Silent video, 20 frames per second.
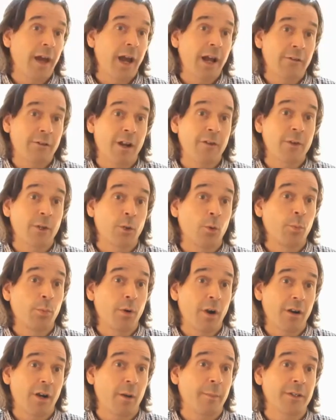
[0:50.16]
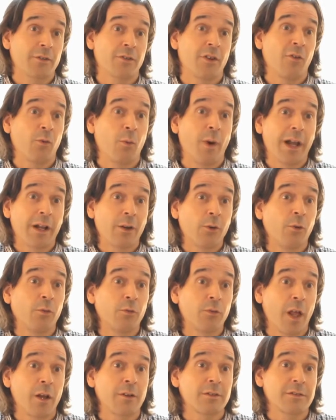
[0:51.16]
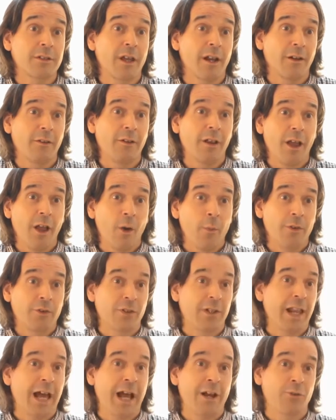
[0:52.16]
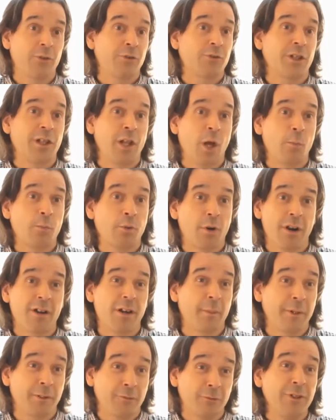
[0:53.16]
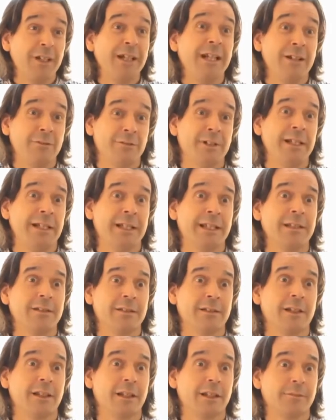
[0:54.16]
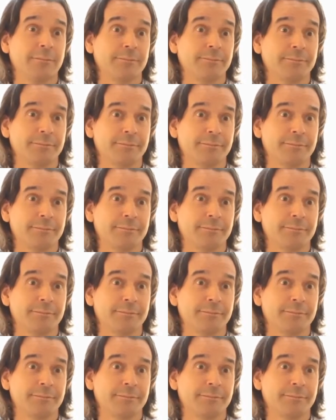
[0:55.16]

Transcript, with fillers: with our graphical programming software called Flowstone, which allows you to learn programming really, really easily.